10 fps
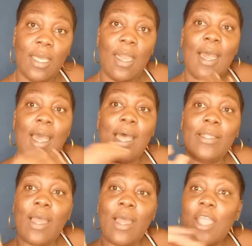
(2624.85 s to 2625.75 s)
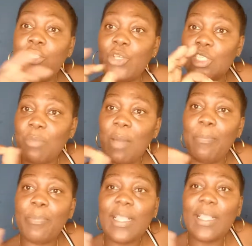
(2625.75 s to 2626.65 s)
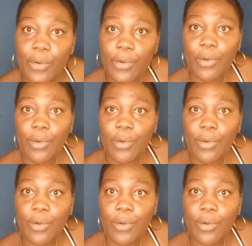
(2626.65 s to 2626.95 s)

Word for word: and or touch my pillow